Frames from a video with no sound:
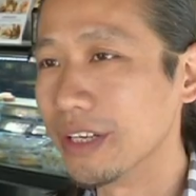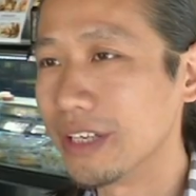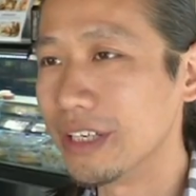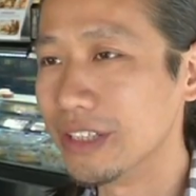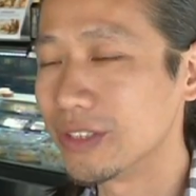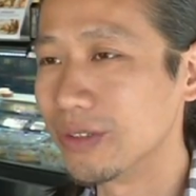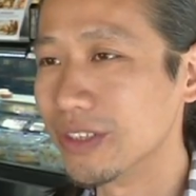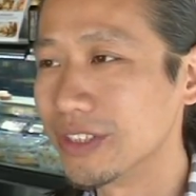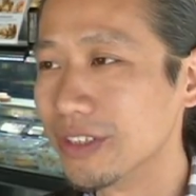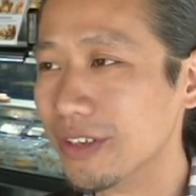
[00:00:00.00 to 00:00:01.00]
the heat
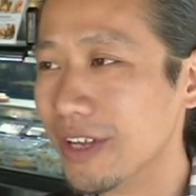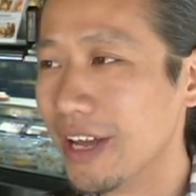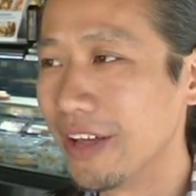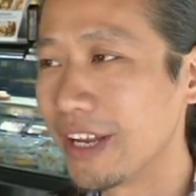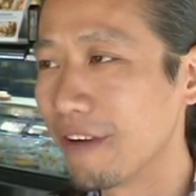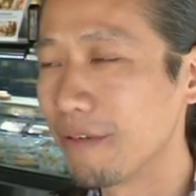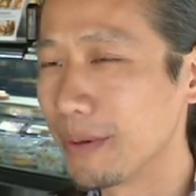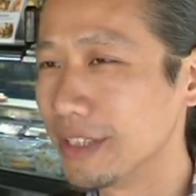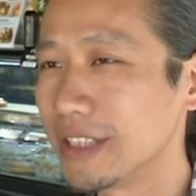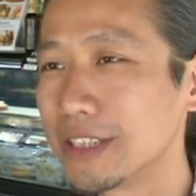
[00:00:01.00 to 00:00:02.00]
source. So I think everybody
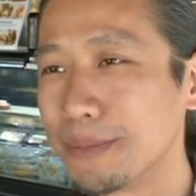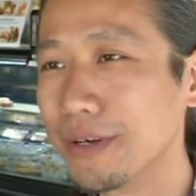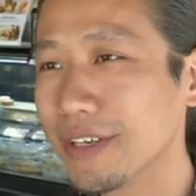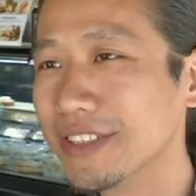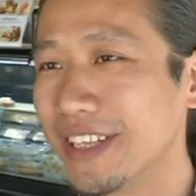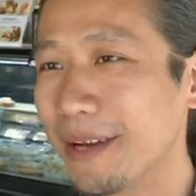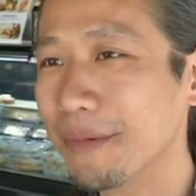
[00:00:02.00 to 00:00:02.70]
has experienced that